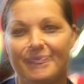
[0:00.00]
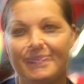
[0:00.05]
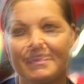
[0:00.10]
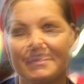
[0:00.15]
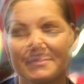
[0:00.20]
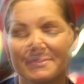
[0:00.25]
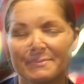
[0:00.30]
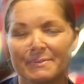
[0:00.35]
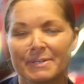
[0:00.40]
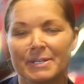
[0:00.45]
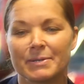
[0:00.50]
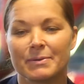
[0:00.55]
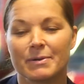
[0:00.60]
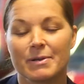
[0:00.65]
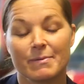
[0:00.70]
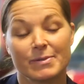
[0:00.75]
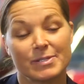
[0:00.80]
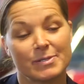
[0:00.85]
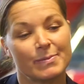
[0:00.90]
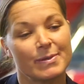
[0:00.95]
The
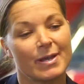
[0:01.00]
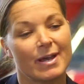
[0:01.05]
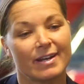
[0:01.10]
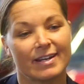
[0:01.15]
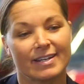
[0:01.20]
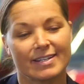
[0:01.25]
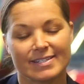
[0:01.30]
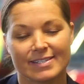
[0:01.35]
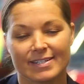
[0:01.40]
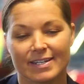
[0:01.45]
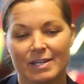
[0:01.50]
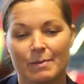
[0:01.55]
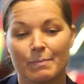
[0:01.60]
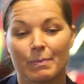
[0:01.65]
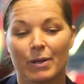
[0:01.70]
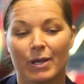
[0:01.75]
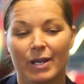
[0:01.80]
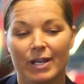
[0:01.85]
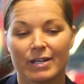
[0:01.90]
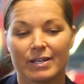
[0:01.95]
recruitment, to be honest, I
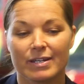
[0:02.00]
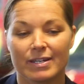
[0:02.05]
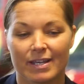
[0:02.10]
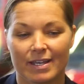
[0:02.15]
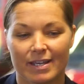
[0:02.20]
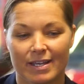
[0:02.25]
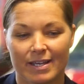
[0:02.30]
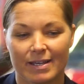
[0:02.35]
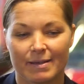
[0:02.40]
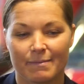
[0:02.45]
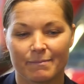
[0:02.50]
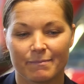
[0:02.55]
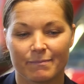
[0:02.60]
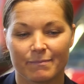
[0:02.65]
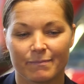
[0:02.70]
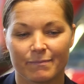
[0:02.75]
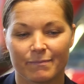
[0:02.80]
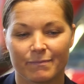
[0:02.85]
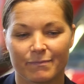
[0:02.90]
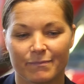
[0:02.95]
applied
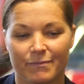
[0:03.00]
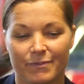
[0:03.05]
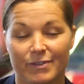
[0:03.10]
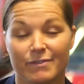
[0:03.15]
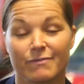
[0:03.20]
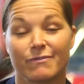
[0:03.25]
for